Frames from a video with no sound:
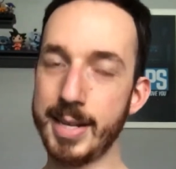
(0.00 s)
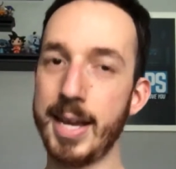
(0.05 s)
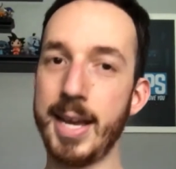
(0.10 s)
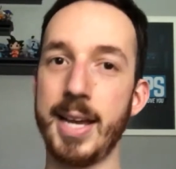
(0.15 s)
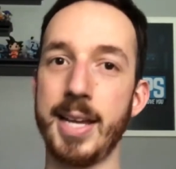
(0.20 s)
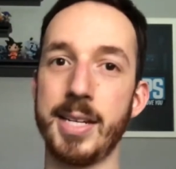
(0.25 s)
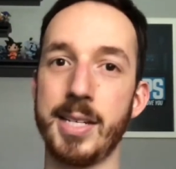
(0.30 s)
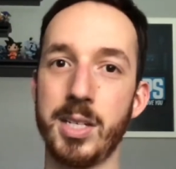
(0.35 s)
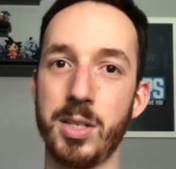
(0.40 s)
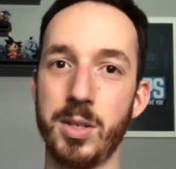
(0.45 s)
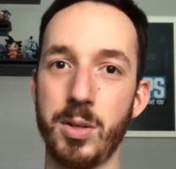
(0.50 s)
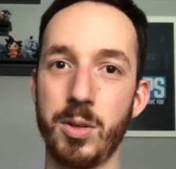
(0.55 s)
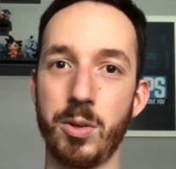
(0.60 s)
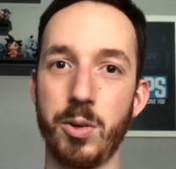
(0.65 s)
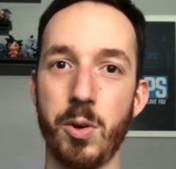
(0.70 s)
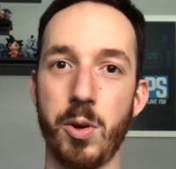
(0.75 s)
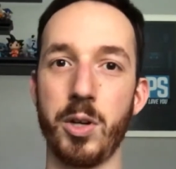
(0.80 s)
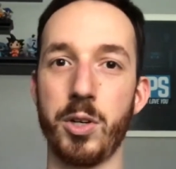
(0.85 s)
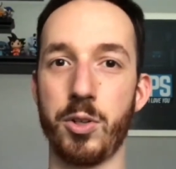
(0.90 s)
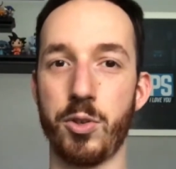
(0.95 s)
and
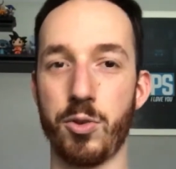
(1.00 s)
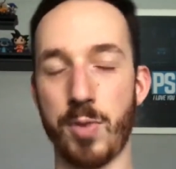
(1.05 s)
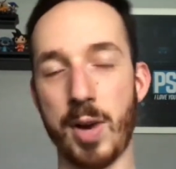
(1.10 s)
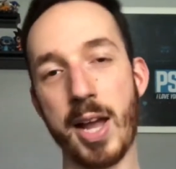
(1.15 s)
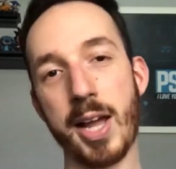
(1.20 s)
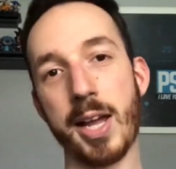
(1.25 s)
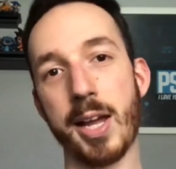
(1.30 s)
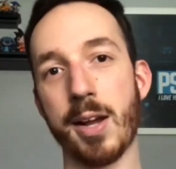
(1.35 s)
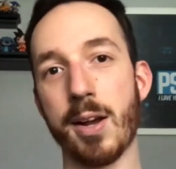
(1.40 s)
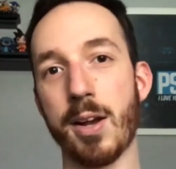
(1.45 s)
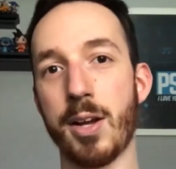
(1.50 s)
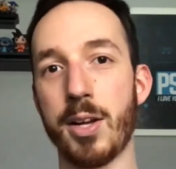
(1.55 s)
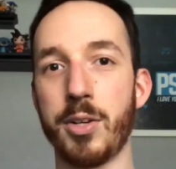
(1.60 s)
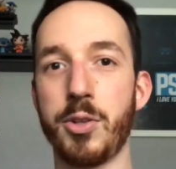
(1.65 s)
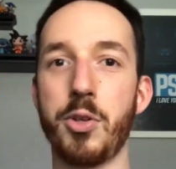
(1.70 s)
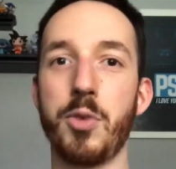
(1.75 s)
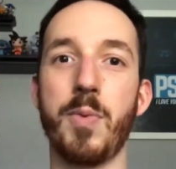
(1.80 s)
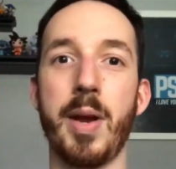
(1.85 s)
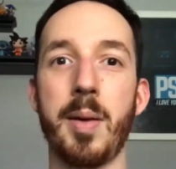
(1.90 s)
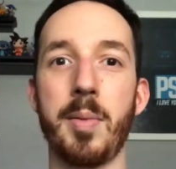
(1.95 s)
too dragging on,
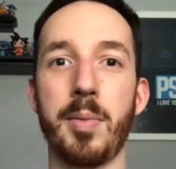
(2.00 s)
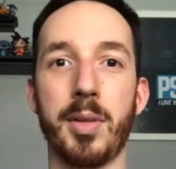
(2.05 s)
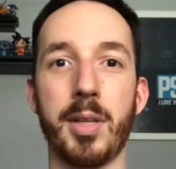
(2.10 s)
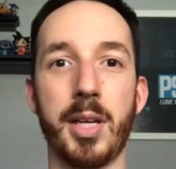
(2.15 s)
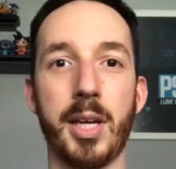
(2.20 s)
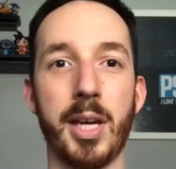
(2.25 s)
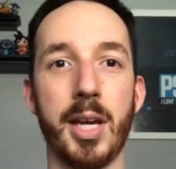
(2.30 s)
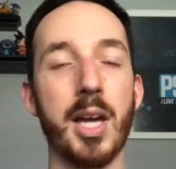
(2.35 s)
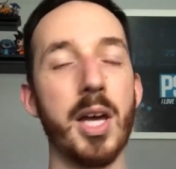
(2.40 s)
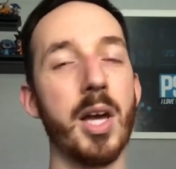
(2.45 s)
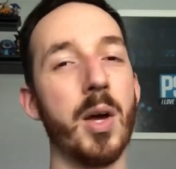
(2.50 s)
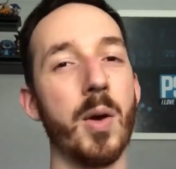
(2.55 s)
too rambly,